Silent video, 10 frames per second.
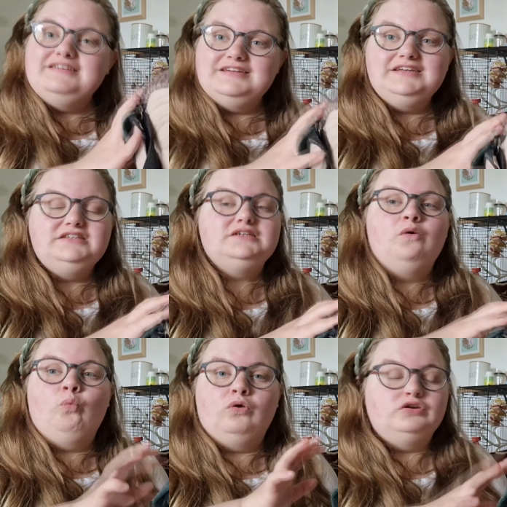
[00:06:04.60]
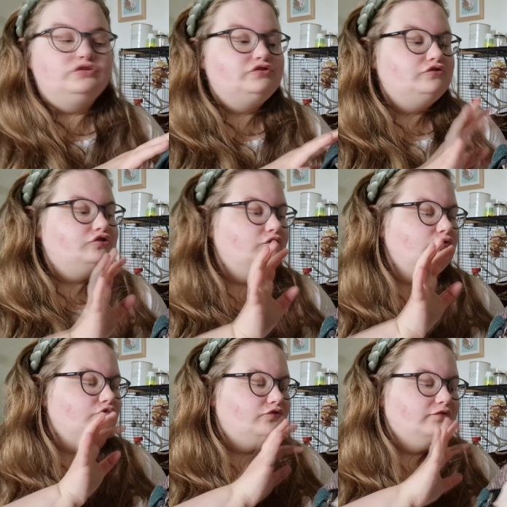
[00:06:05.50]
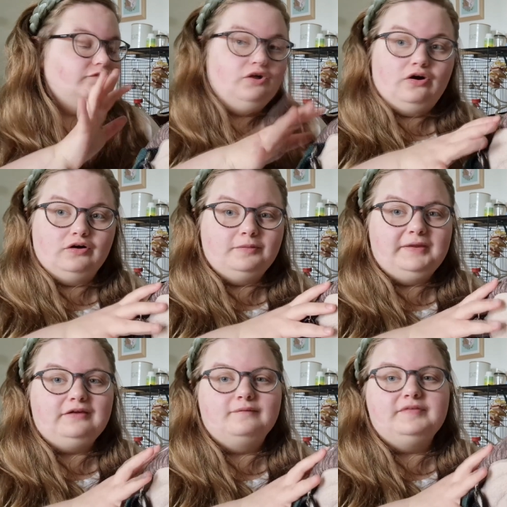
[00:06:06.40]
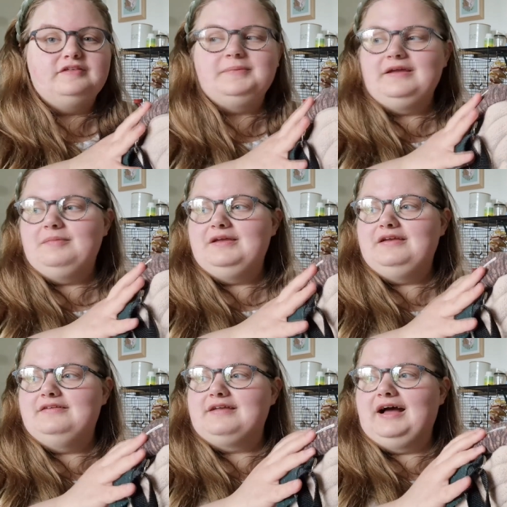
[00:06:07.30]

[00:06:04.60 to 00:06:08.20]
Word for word: I did want to sort of vlog picking up these babies